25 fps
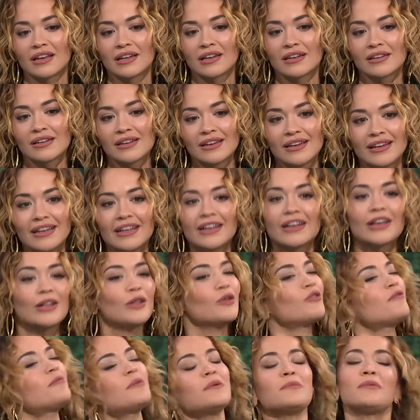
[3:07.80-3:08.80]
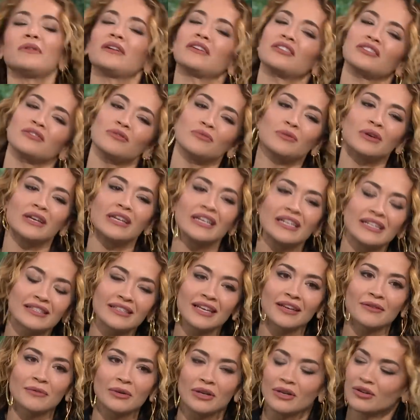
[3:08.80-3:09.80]
And a lot of people actually weirdly
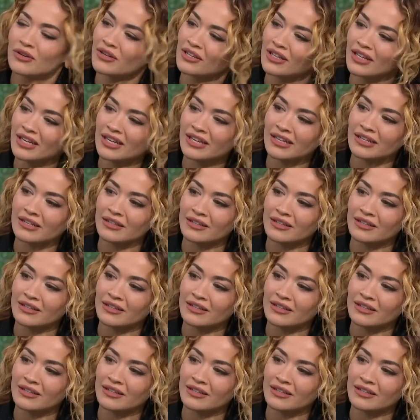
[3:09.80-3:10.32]
say we look alike.